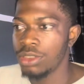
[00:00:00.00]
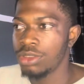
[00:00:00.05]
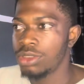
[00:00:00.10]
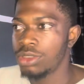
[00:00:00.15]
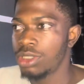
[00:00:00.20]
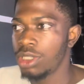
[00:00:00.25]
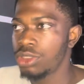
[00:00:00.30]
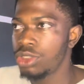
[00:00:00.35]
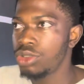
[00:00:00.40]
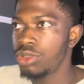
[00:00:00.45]

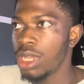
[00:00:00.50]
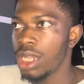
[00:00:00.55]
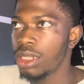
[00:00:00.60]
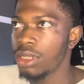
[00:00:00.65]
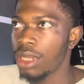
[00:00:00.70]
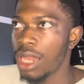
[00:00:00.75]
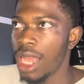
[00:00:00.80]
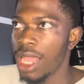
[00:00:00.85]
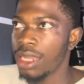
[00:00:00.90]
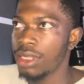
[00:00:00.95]
So
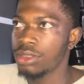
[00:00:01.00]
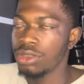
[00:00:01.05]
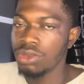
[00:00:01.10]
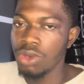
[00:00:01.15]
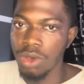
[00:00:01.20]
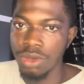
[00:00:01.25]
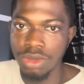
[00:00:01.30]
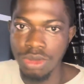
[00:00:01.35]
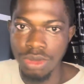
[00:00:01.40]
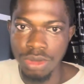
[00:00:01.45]
children like
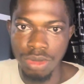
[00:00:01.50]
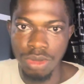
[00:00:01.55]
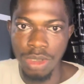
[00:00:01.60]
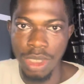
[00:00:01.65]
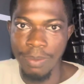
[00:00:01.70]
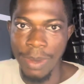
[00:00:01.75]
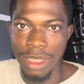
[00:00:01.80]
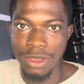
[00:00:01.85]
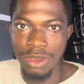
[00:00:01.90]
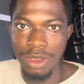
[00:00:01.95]
run to
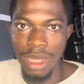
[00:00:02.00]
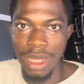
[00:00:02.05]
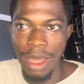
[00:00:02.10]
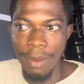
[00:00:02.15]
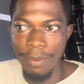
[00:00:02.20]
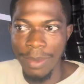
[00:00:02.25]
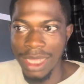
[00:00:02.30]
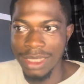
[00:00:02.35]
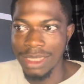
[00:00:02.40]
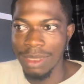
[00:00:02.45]
a particular
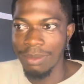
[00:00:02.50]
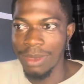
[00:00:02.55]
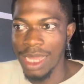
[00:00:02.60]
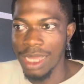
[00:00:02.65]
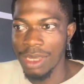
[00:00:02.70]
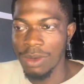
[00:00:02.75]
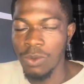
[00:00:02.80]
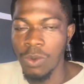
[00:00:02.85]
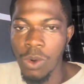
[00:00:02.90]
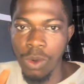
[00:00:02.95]
part and be
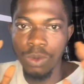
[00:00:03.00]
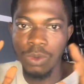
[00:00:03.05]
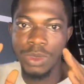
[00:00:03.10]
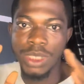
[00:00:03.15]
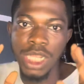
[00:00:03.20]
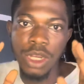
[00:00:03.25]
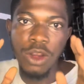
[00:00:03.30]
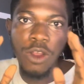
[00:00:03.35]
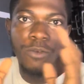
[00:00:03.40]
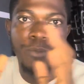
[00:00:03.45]
like, whoa,
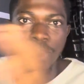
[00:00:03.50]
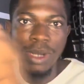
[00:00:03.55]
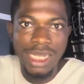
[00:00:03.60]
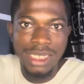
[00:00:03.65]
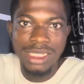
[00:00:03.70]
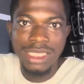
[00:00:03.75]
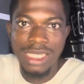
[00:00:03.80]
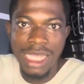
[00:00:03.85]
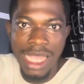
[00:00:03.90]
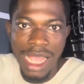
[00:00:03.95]
they love
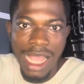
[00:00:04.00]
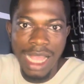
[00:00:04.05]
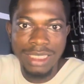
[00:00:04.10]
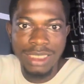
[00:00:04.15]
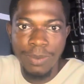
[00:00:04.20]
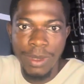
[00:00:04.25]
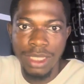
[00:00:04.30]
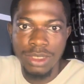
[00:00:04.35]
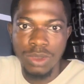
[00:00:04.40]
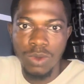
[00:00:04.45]
playing this
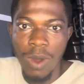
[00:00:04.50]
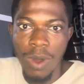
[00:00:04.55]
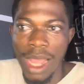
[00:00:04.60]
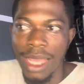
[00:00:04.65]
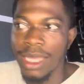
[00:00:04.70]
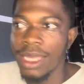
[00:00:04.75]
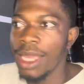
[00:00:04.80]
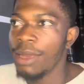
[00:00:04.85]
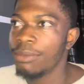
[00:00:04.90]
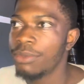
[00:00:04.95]
aspect.
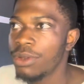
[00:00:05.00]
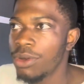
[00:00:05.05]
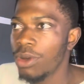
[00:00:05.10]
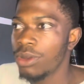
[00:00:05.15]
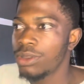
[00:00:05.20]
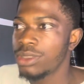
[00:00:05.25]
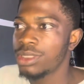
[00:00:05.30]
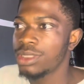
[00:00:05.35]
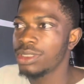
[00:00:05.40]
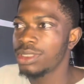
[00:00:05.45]
Why?
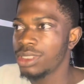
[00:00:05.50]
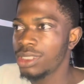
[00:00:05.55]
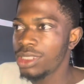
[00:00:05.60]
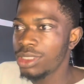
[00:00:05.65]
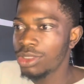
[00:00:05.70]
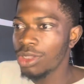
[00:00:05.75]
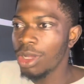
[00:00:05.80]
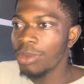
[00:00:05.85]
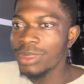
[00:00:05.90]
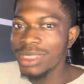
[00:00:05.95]
Because this
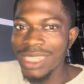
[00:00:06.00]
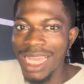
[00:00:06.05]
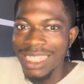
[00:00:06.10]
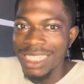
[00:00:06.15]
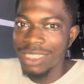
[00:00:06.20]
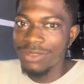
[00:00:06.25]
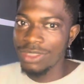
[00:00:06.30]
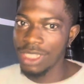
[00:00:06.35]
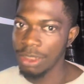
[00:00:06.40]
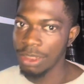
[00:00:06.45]
is something that
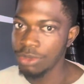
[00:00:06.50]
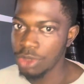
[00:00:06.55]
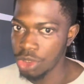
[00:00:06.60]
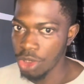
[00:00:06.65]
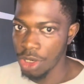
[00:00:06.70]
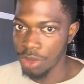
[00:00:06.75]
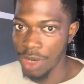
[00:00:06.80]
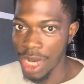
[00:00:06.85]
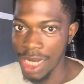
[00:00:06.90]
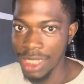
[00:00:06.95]
gives them
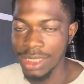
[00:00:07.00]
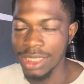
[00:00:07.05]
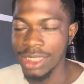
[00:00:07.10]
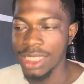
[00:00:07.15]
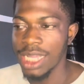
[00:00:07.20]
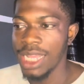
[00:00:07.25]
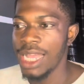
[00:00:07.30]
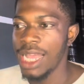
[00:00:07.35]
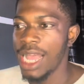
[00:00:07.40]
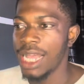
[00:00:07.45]
joy, right?
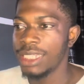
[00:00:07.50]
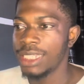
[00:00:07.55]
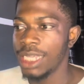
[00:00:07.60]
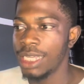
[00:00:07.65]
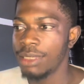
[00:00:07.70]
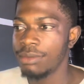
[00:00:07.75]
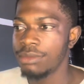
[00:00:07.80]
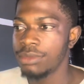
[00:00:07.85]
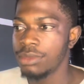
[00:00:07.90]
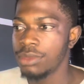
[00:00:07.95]
And
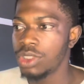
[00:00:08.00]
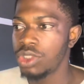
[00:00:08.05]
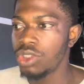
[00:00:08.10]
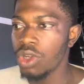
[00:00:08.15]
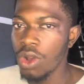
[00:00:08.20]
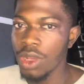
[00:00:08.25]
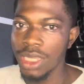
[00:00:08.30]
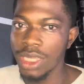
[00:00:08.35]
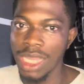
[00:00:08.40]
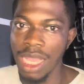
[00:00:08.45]
then
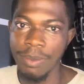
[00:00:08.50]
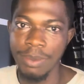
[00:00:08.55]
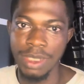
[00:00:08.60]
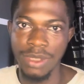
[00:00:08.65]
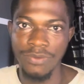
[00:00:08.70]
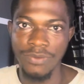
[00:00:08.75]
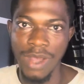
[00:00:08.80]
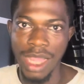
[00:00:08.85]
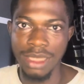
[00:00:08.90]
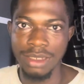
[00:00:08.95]
joy can be
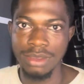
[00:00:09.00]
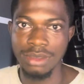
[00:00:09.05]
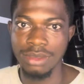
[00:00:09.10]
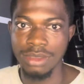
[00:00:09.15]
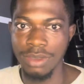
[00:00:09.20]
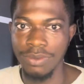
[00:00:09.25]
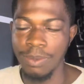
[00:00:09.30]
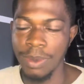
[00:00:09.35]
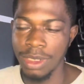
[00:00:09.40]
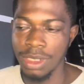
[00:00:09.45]
defined
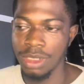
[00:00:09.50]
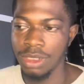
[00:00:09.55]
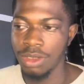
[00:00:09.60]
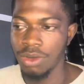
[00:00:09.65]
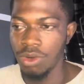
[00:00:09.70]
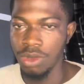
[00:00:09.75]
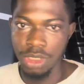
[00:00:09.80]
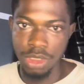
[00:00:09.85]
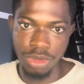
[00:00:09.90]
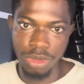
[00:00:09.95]
depending
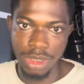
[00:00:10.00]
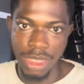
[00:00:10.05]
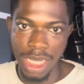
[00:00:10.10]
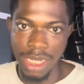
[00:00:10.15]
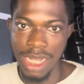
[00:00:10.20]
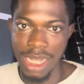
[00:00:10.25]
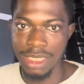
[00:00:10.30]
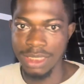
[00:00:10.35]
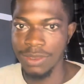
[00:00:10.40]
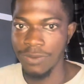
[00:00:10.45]
on the user
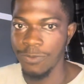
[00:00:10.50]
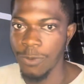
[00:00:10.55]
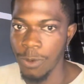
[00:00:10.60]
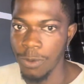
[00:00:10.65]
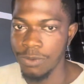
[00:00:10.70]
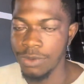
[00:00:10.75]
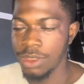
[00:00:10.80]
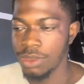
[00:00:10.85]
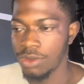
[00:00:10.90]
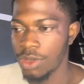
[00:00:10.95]
that is
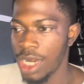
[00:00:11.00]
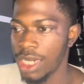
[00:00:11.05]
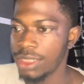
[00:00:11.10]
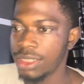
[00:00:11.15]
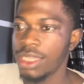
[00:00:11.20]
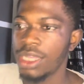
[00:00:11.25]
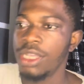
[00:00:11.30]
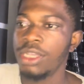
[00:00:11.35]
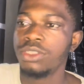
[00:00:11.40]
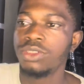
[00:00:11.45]
involved, right?
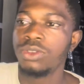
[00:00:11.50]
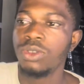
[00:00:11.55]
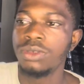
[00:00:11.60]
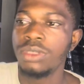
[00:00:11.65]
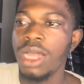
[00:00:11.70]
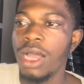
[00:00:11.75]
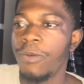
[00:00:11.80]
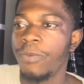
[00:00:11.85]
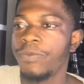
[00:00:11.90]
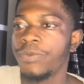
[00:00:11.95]
So
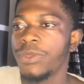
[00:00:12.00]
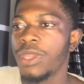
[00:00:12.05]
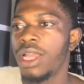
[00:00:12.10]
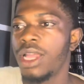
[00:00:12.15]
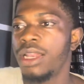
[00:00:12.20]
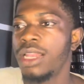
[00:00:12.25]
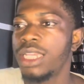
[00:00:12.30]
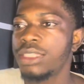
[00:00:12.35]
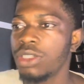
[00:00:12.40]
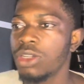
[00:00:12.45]
now
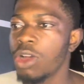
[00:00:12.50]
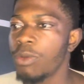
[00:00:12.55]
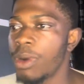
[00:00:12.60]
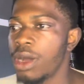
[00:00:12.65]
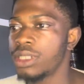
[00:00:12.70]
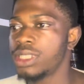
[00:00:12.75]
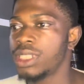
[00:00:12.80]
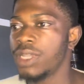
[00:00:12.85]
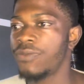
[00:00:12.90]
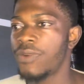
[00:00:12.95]
let's talk
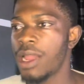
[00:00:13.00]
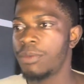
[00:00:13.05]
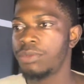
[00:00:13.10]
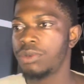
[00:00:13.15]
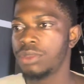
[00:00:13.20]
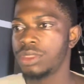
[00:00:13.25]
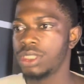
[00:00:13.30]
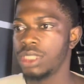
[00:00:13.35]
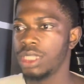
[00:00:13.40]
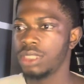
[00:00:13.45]
about DeFi
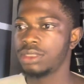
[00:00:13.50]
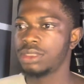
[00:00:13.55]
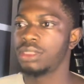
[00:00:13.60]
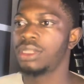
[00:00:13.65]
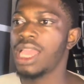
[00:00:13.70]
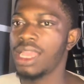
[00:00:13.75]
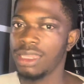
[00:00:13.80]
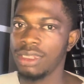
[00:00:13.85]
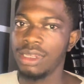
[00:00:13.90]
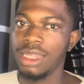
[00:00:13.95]
projects.
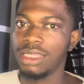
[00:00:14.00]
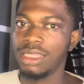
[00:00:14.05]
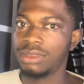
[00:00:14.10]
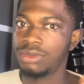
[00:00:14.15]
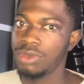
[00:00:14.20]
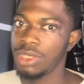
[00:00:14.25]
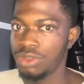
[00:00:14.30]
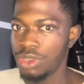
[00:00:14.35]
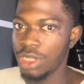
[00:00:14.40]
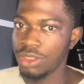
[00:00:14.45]
Like we
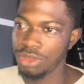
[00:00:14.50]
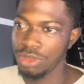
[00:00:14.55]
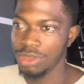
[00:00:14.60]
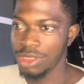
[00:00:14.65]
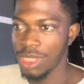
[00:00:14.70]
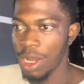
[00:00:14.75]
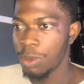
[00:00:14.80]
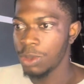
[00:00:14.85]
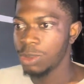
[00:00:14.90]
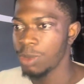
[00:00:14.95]
are trying to
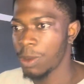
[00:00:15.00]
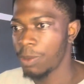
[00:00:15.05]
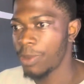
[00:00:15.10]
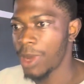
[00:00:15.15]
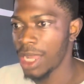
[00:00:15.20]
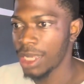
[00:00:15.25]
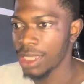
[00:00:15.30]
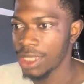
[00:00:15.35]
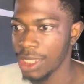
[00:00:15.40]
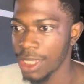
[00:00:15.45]
use amusement
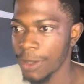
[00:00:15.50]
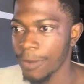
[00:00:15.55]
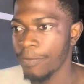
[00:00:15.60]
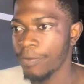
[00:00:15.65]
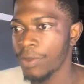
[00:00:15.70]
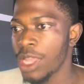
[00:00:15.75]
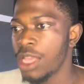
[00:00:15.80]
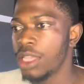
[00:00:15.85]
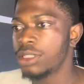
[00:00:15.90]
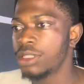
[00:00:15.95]
park here.
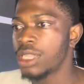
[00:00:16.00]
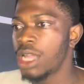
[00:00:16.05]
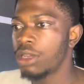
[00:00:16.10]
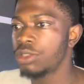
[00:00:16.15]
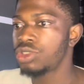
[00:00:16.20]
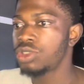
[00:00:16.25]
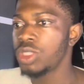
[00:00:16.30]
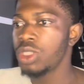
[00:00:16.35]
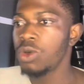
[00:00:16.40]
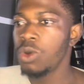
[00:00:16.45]
Now
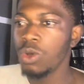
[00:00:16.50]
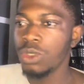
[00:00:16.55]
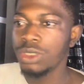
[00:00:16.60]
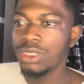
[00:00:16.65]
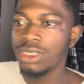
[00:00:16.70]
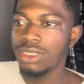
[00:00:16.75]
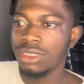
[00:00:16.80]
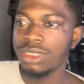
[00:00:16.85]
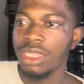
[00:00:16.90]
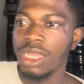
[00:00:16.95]
Sui
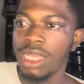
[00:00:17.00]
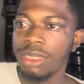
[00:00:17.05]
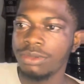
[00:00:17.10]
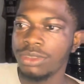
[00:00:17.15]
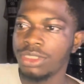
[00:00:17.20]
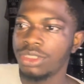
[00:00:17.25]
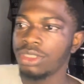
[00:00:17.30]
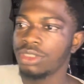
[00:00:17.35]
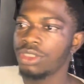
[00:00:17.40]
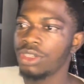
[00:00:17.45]
hosts
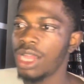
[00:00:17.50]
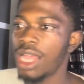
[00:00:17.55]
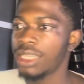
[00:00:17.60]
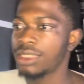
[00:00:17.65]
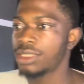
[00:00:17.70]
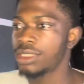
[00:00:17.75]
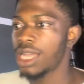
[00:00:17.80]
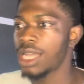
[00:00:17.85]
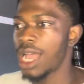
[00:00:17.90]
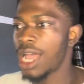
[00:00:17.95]

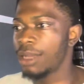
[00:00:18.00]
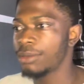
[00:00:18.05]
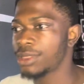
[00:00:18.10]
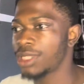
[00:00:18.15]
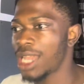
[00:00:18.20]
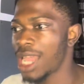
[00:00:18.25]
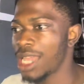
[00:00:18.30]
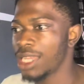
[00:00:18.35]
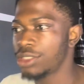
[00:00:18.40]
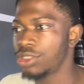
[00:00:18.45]
decentralized apps
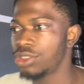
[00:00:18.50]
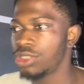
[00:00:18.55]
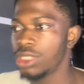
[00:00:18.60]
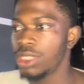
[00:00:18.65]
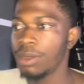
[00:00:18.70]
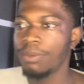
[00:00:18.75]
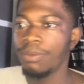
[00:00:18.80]
like trading